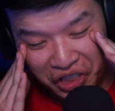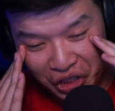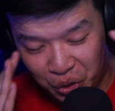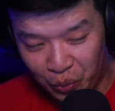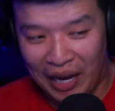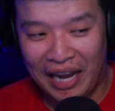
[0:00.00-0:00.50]

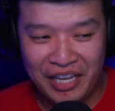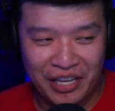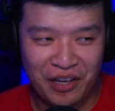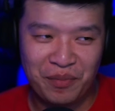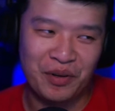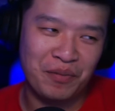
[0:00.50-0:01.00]
dry
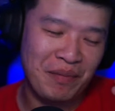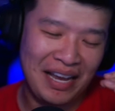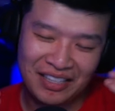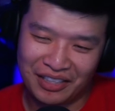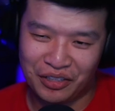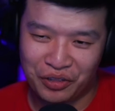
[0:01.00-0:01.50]
humor
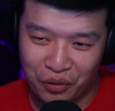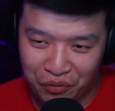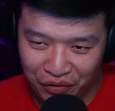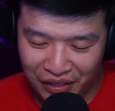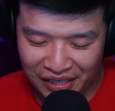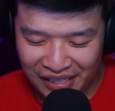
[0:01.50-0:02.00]
makes it so
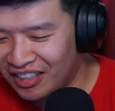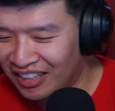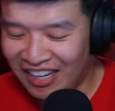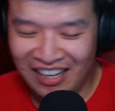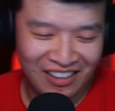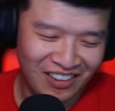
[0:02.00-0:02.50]
funny.
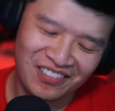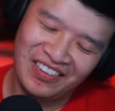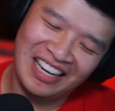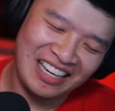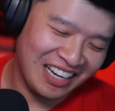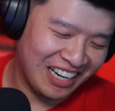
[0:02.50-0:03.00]
Oh
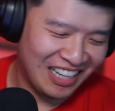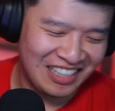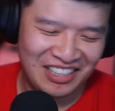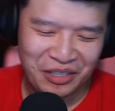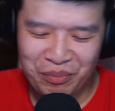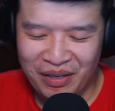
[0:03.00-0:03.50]
my god,
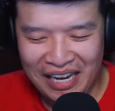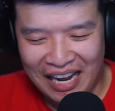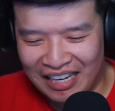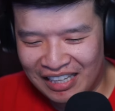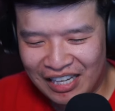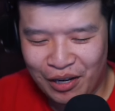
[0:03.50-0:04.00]
dude. But
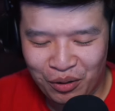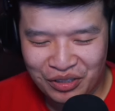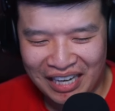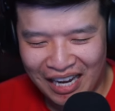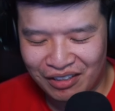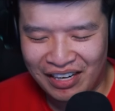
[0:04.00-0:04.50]
yeah, he goes
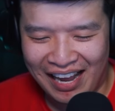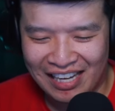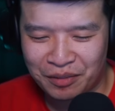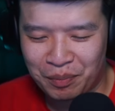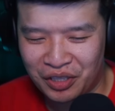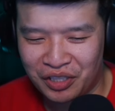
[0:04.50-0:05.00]
out and
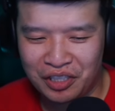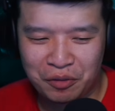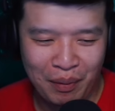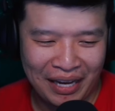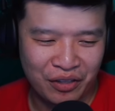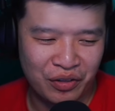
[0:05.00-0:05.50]
asks a bunch of these
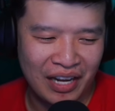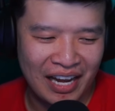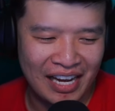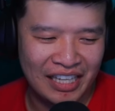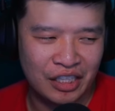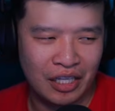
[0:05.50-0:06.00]
biker
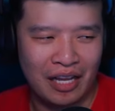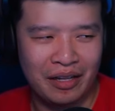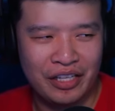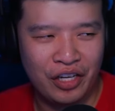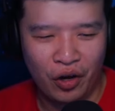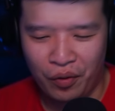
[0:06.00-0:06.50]
guys,
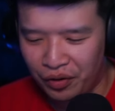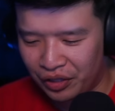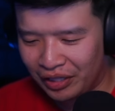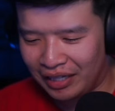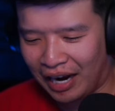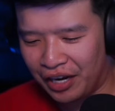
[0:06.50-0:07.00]

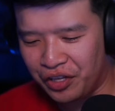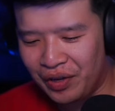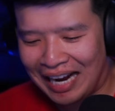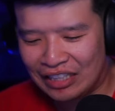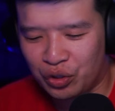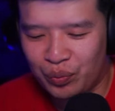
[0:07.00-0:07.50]
you
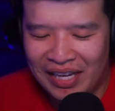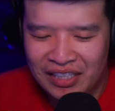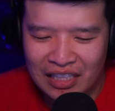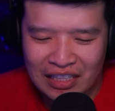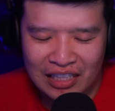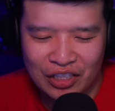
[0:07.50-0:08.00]
guys are
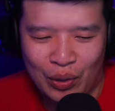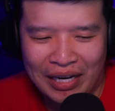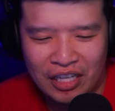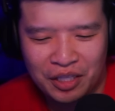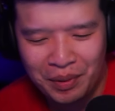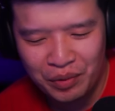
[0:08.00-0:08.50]
racist and try
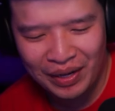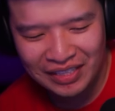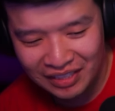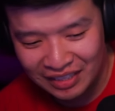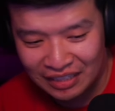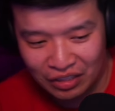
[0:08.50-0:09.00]
not to be
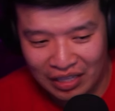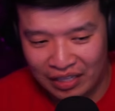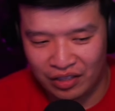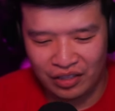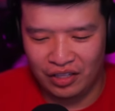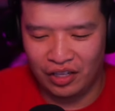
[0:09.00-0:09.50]
racist. And they're like,
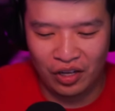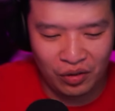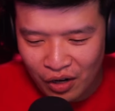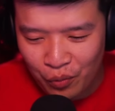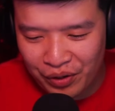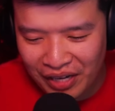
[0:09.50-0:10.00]
you know,
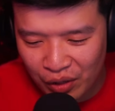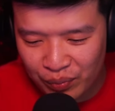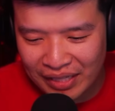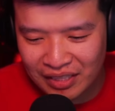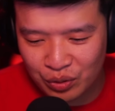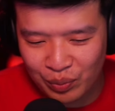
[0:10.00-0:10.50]
we're not
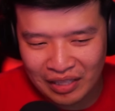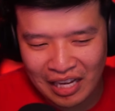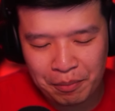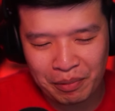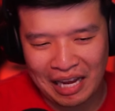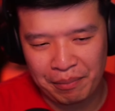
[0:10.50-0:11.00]
racist. We
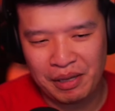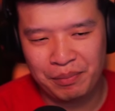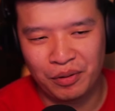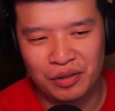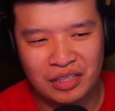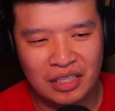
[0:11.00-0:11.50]
like black
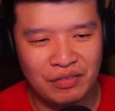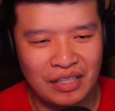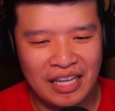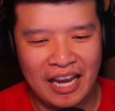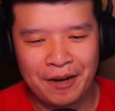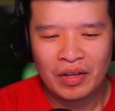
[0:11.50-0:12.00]
people and stuff like that.